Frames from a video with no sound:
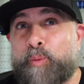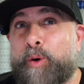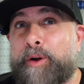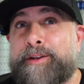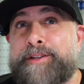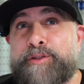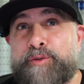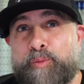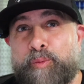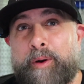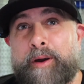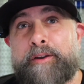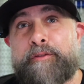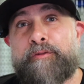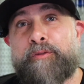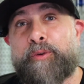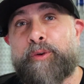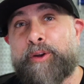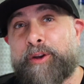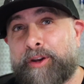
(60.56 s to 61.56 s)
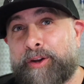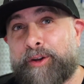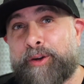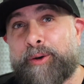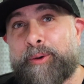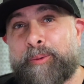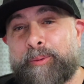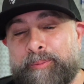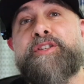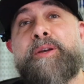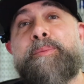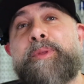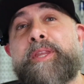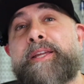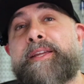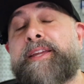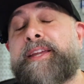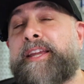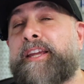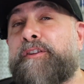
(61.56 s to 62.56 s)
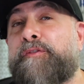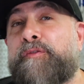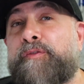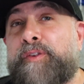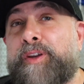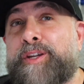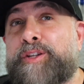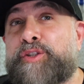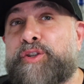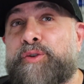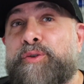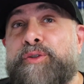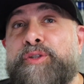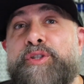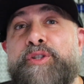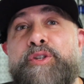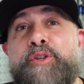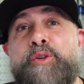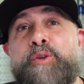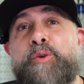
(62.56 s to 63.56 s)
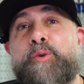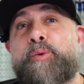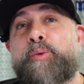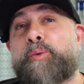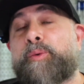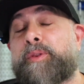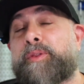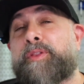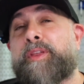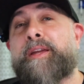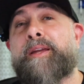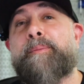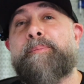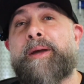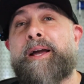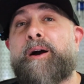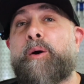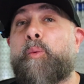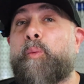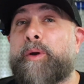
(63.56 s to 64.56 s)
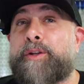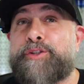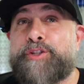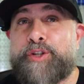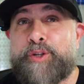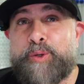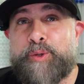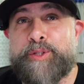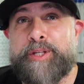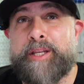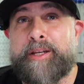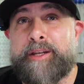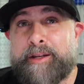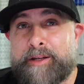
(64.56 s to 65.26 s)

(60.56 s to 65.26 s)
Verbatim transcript: one is right for you. Some of the key features to think about when choosing